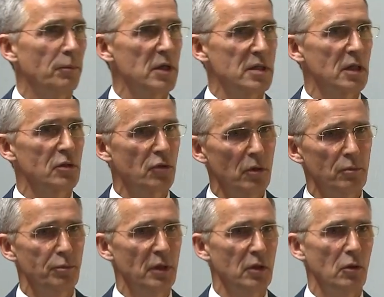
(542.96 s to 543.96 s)
President
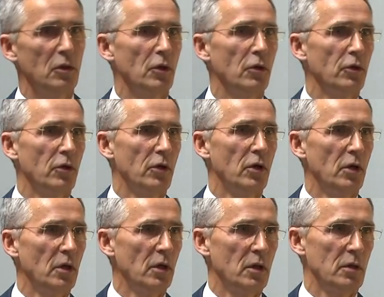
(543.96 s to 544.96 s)
Trump and all the other
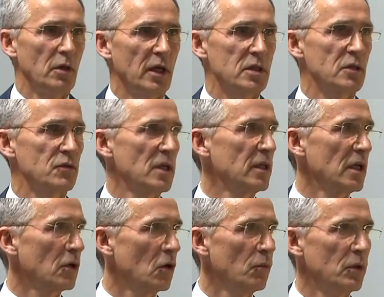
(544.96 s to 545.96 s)
heads of state
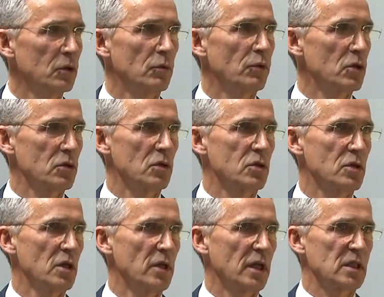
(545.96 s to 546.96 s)
and government to Brussels
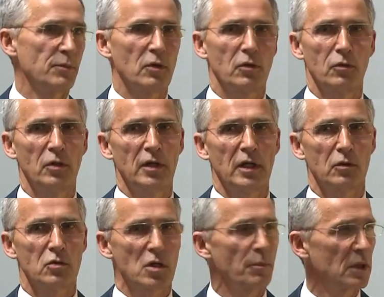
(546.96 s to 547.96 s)
next month to the NATO
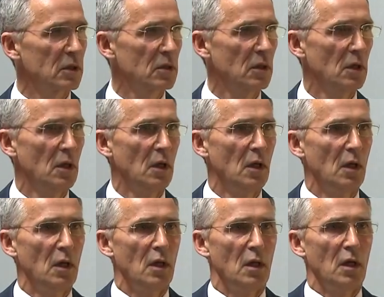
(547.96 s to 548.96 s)
summit.
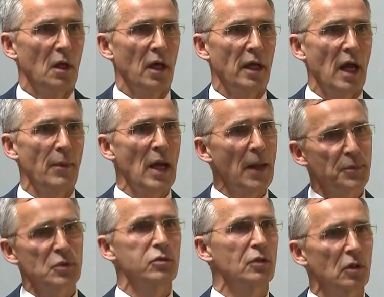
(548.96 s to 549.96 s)
And I'm
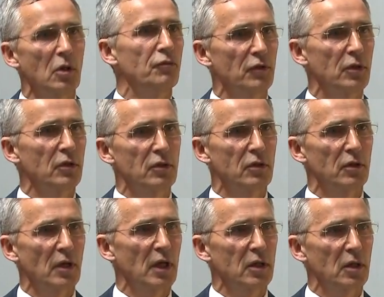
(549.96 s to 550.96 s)
absolutely confident
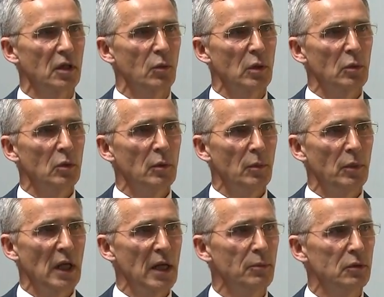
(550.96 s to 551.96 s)
that we will
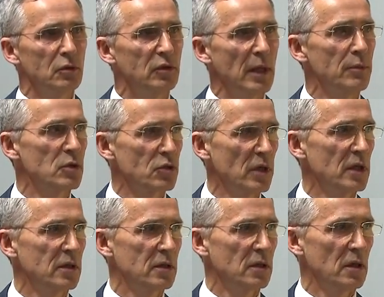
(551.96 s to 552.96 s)
be able to
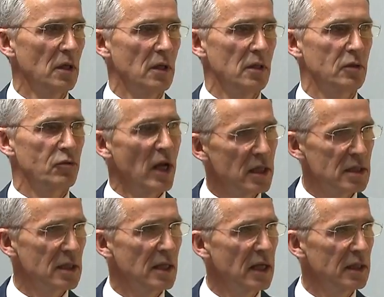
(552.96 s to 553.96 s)
demonstrate
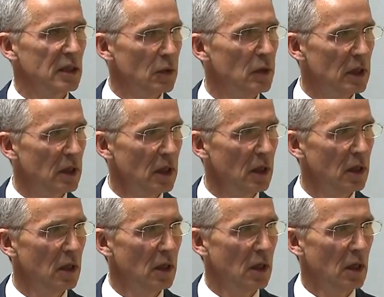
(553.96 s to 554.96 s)
transatlantic unity
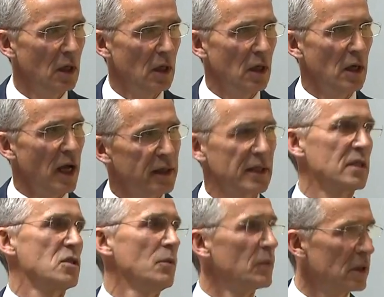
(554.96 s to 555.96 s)
at that
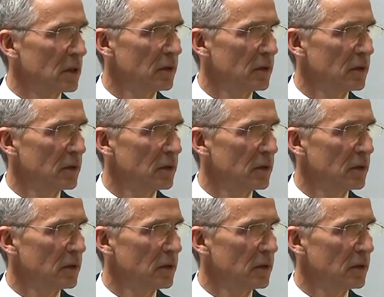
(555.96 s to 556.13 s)
summit.